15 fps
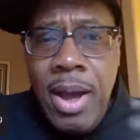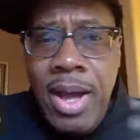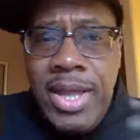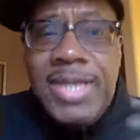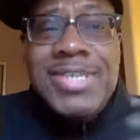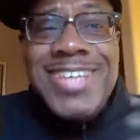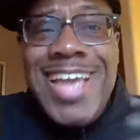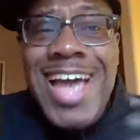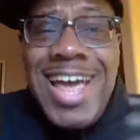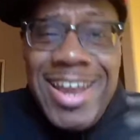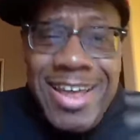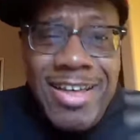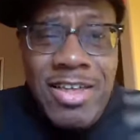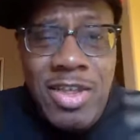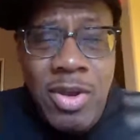He's got
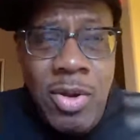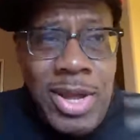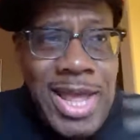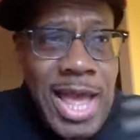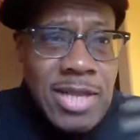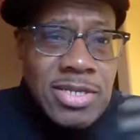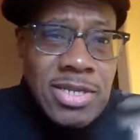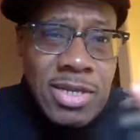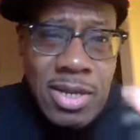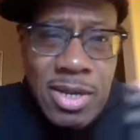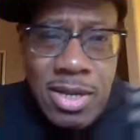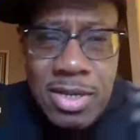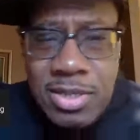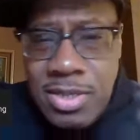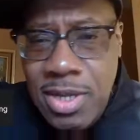he actually
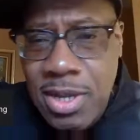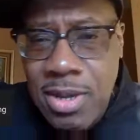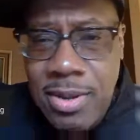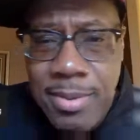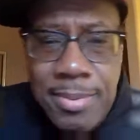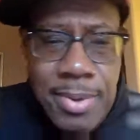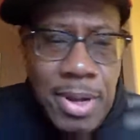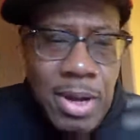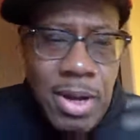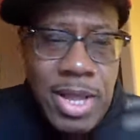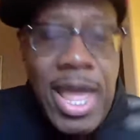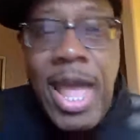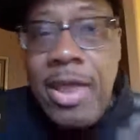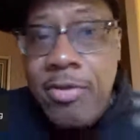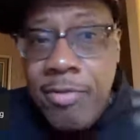does
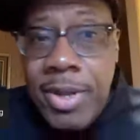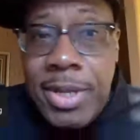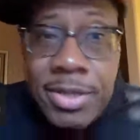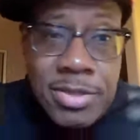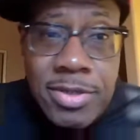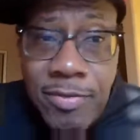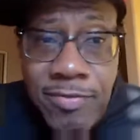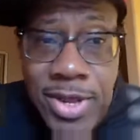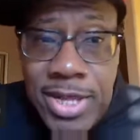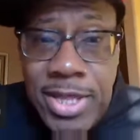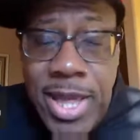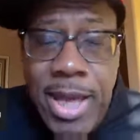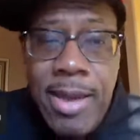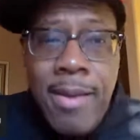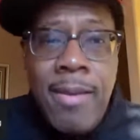catering and stuff like
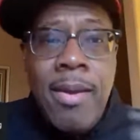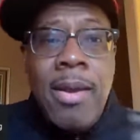that.